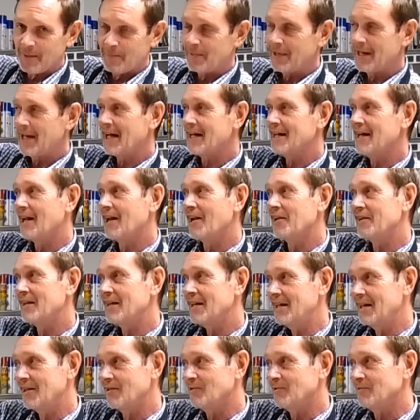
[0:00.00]
But I call it a
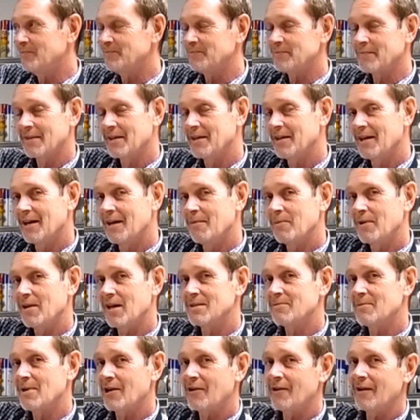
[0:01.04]
kettle.
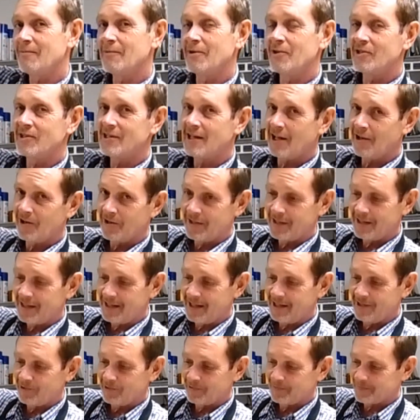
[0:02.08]
Because my grandmother called it a
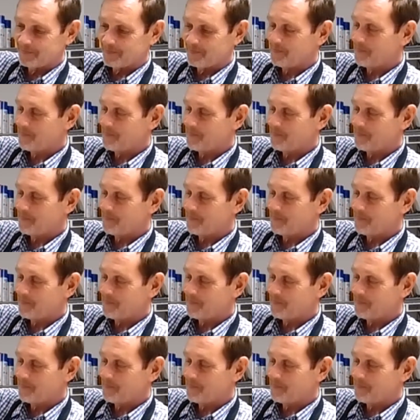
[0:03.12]
kettle.